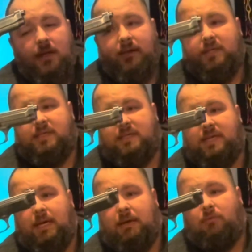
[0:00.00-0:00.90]
This is
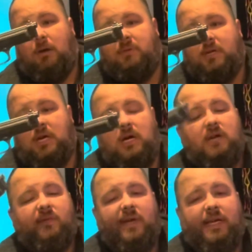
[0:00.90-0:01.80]
a replica
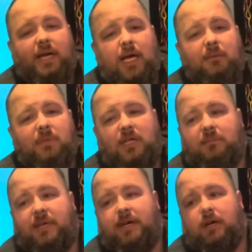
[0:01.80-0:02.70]
of a
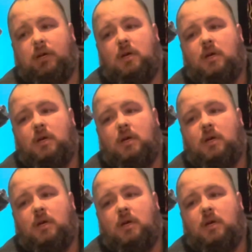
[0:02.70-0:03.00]
9mm